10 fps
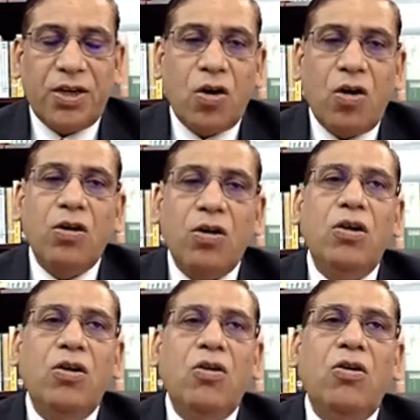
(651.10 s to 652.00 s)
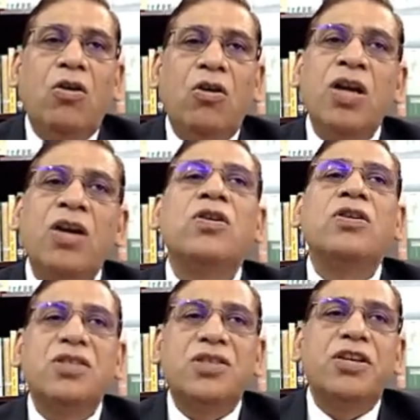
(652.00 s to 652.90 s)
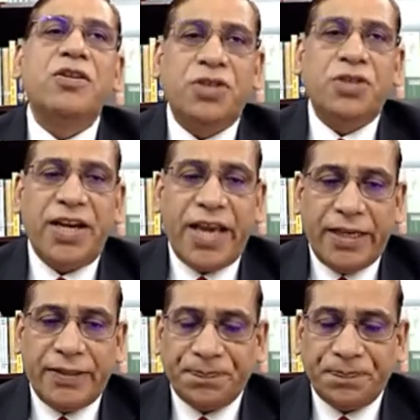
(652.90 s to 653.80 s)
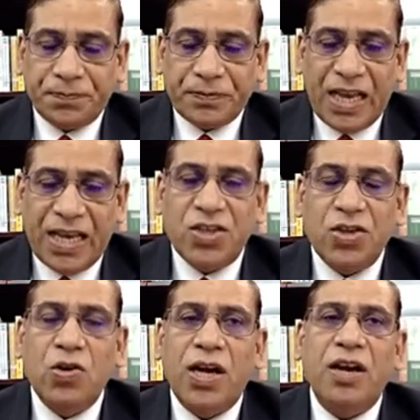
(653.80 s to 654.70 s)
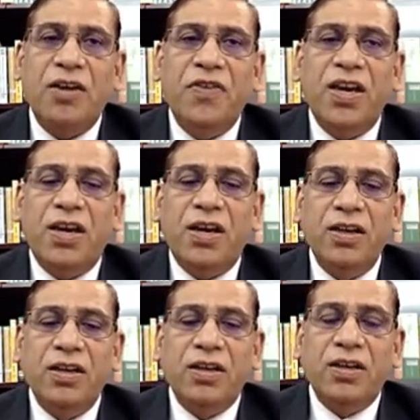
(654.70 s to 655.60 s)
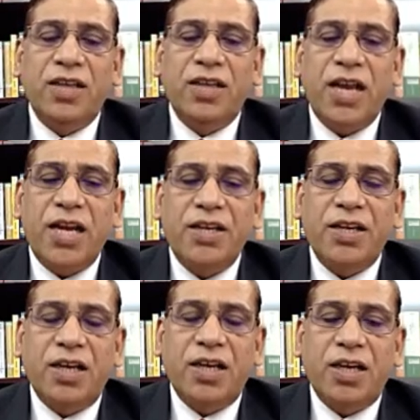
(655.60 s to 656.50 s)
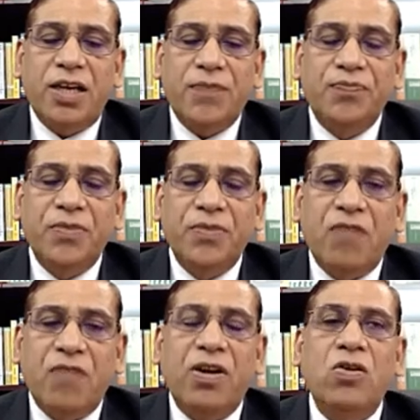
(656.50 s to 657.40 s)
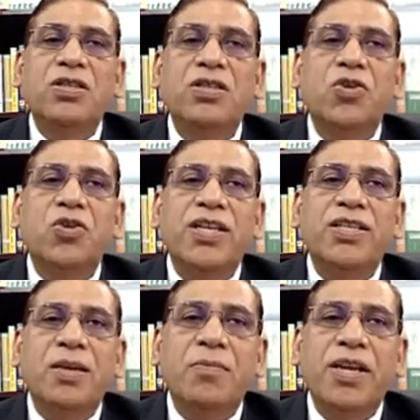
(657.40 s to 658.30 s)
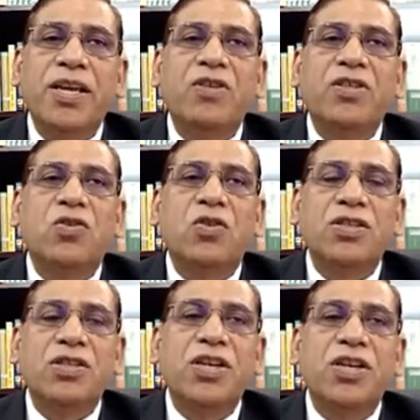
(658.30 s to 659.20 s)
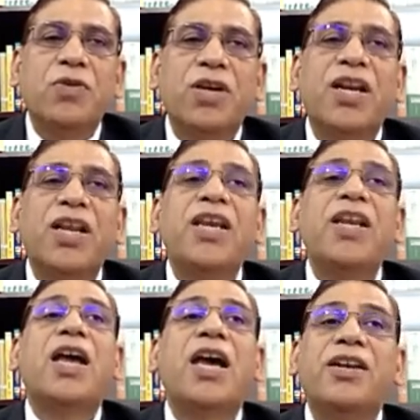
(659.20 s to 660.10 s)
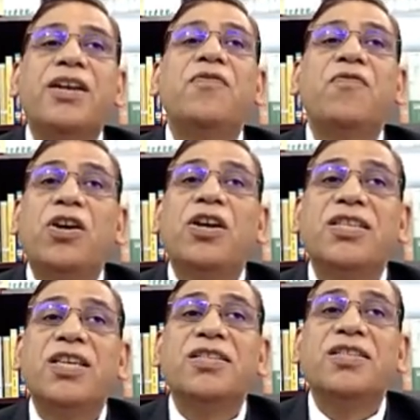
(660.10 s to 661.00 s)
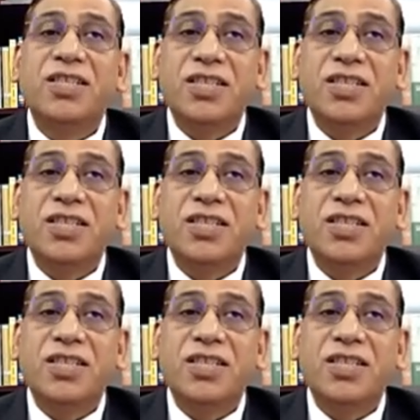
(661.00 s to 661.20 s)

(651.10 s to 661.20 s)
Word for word: uh, talk on a Constitution Day, as you are aware, that uh, our Constituent Assembly was constituted in 1946